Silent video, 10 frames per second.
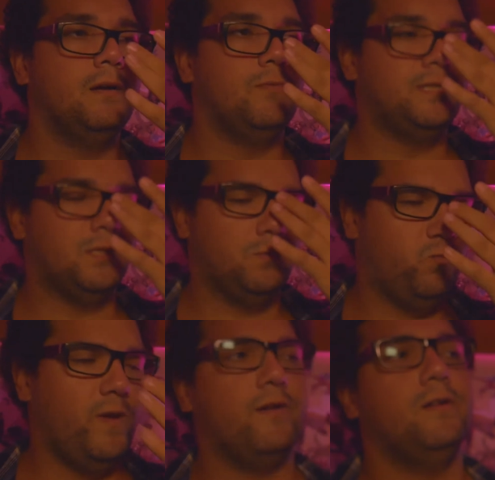which is
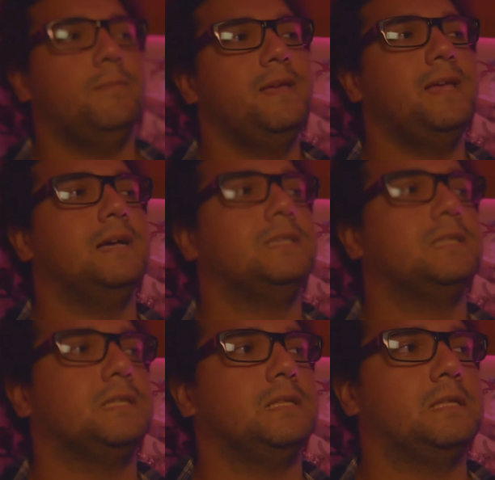weird
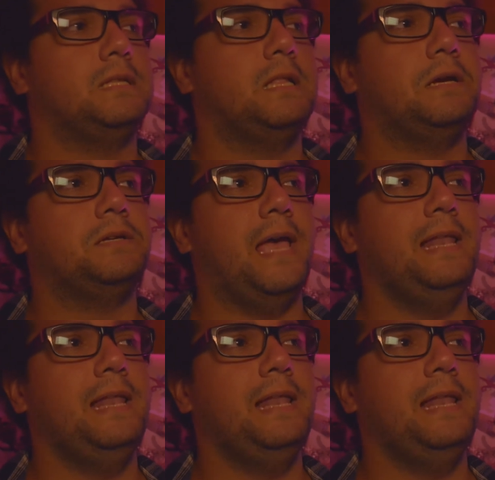because there's